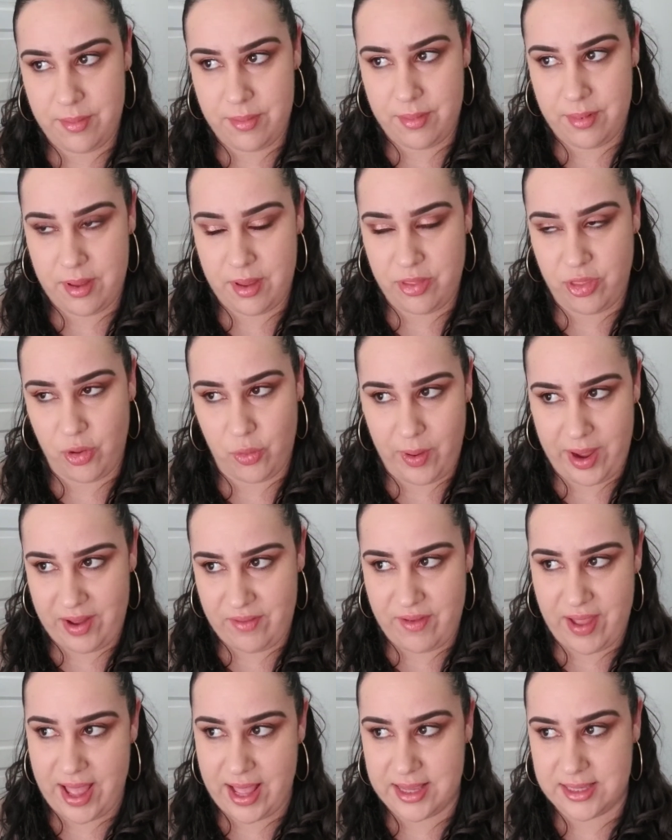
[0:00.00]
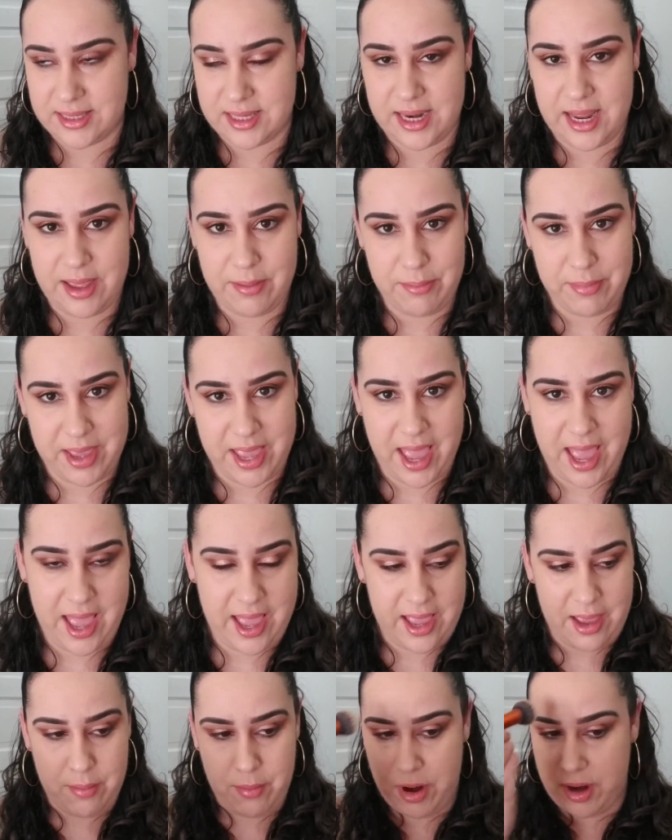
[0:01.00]
The wife has an
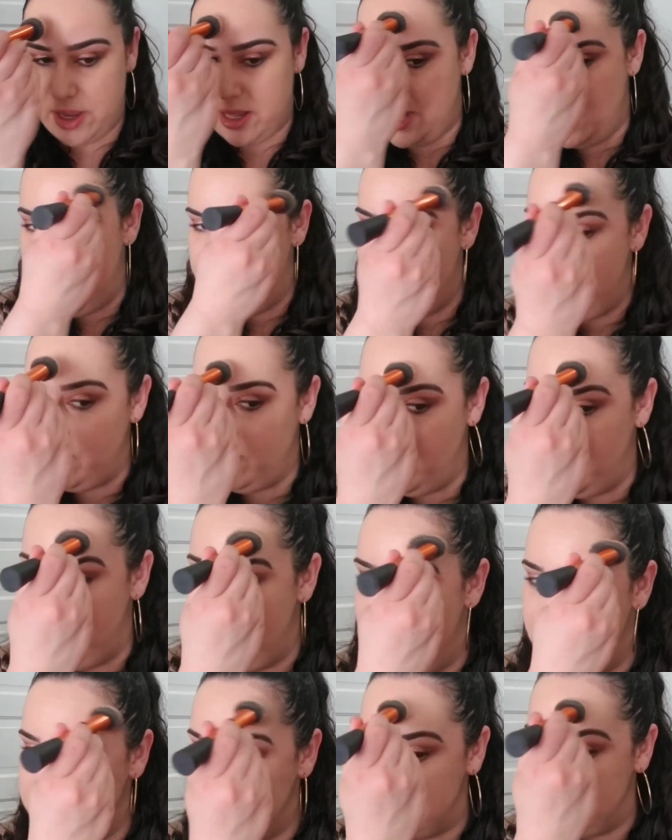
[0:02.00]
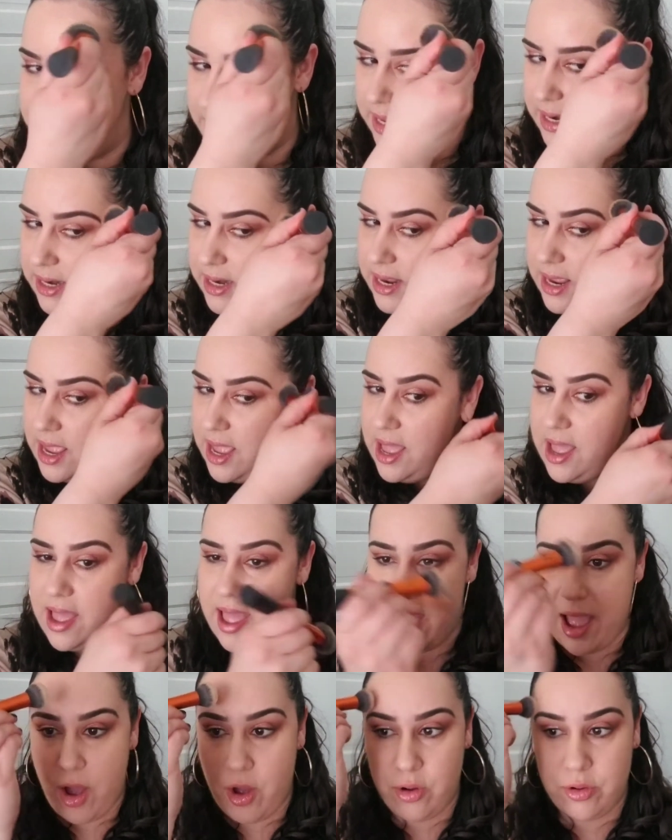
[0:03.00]
MBA in marketing, and then the husband
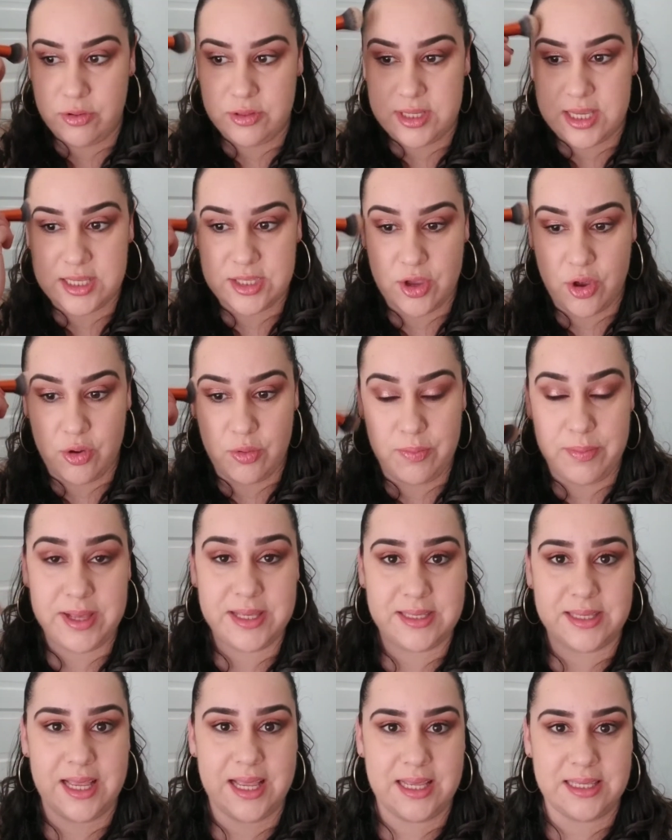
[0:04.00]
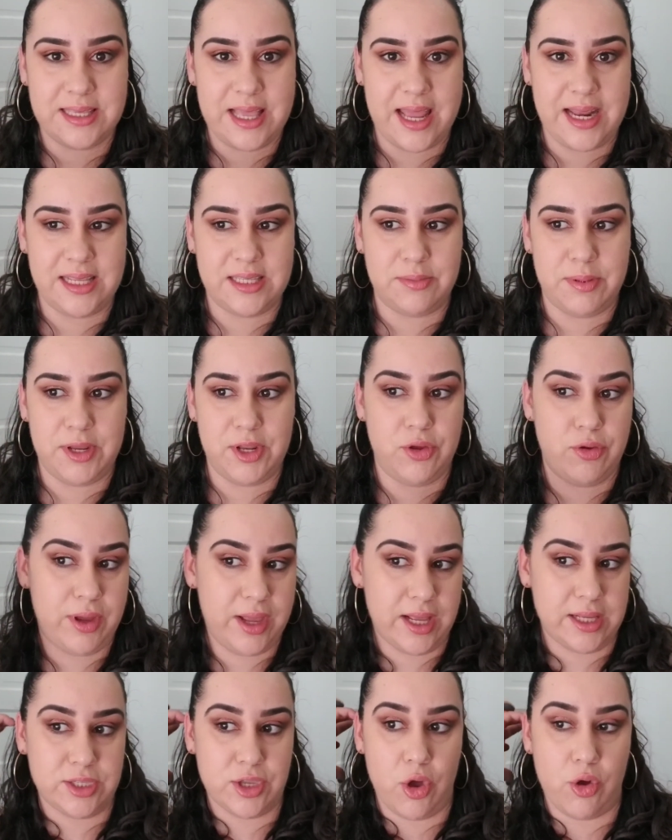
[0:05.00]
owns his own business and has been doing
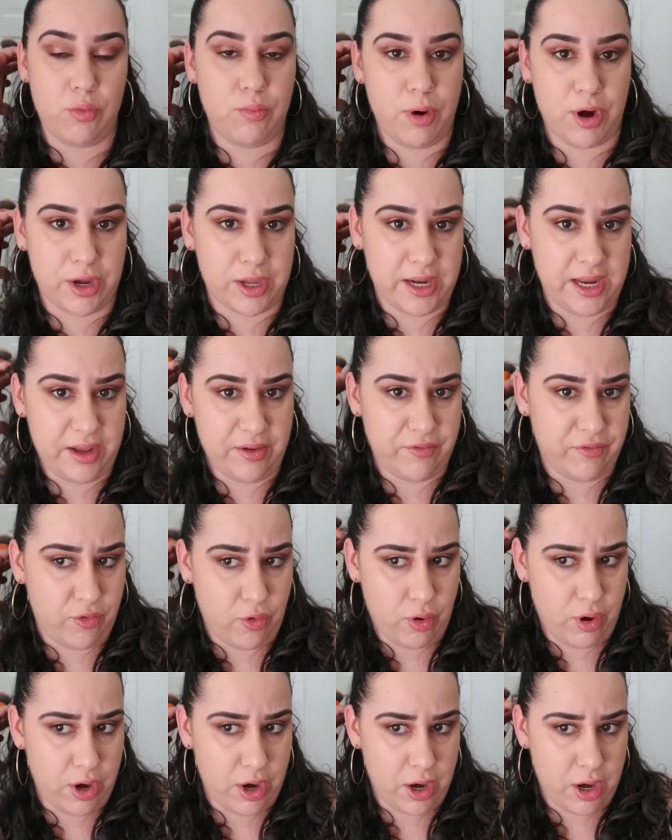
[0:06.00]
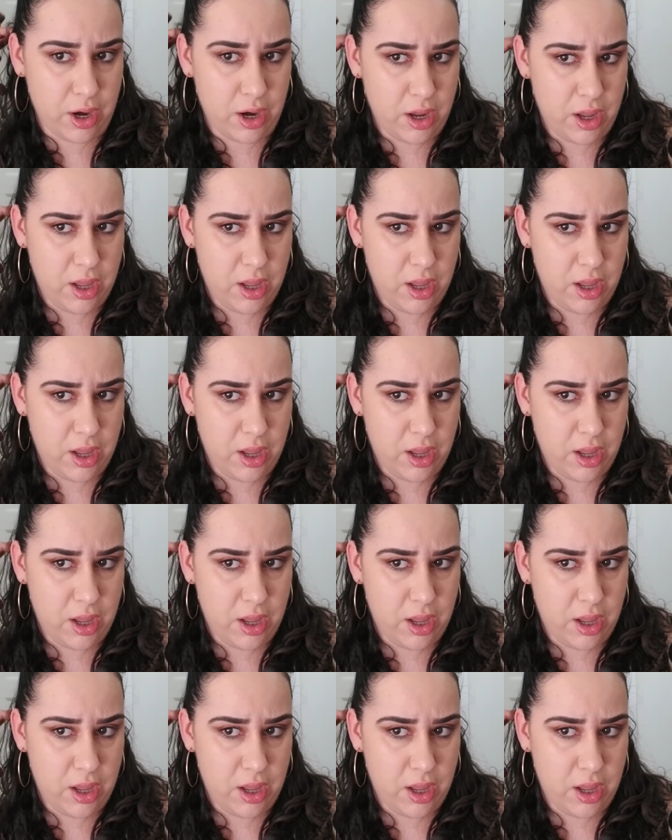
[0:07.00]
his own marketing for